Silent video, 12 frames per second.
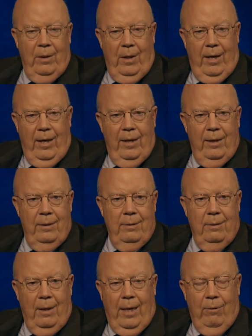
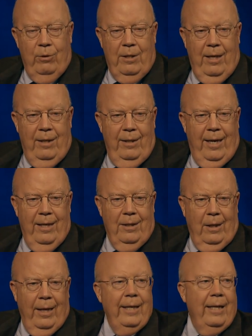And I was headed
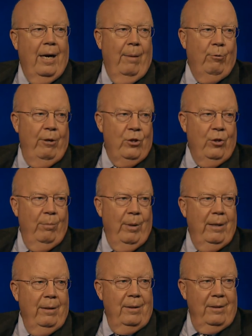the lending operation,
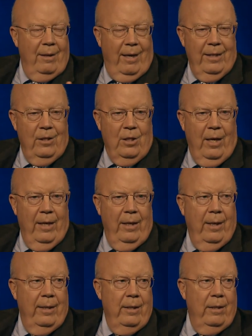but I decided
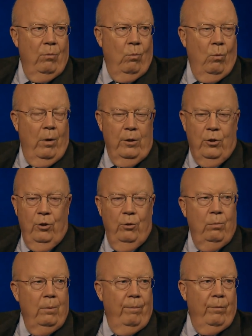I didn't want
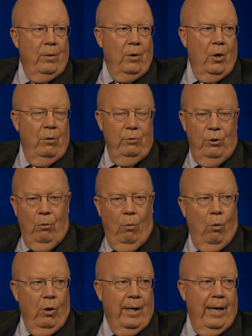to go do a
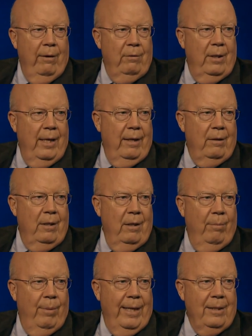workout at uh,
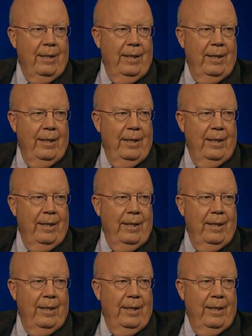banks so uh,